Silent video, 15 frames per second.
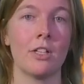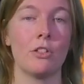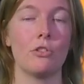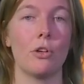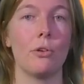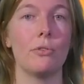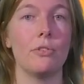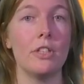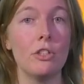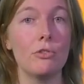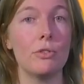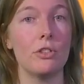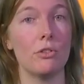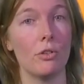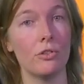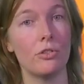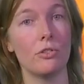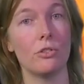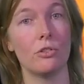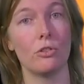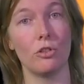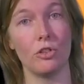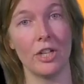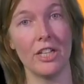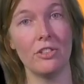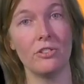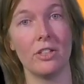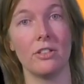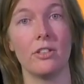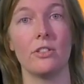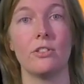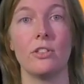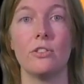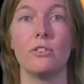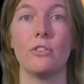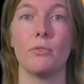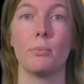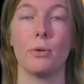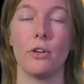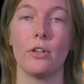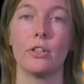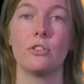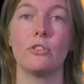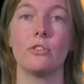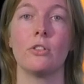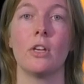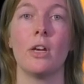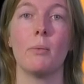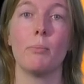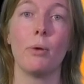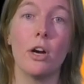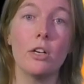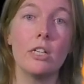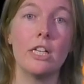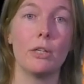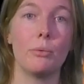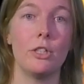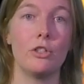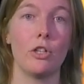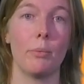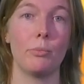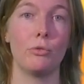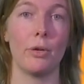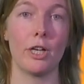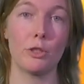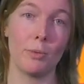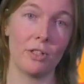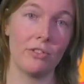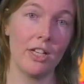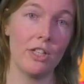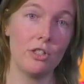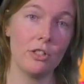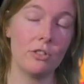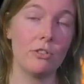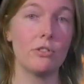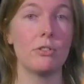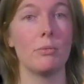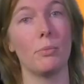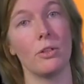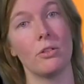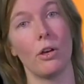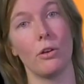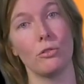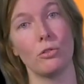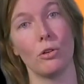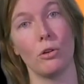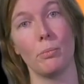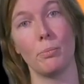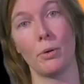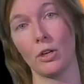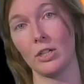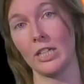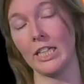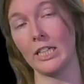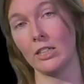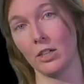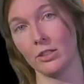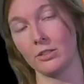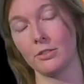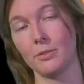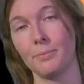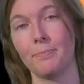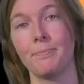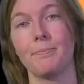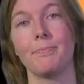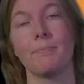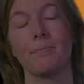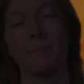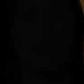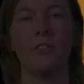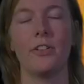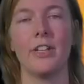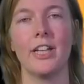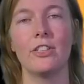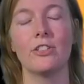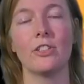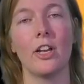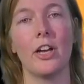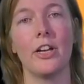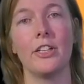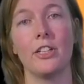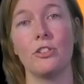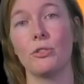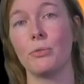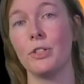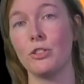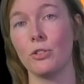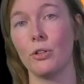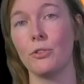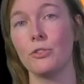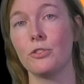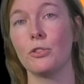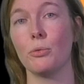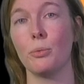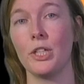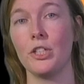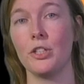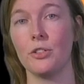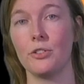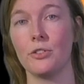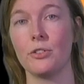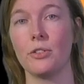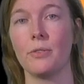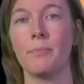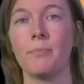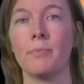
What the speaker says: So these results suggest that assistive products partly reach up to expectations, but also partly not. The next slide is results wishes.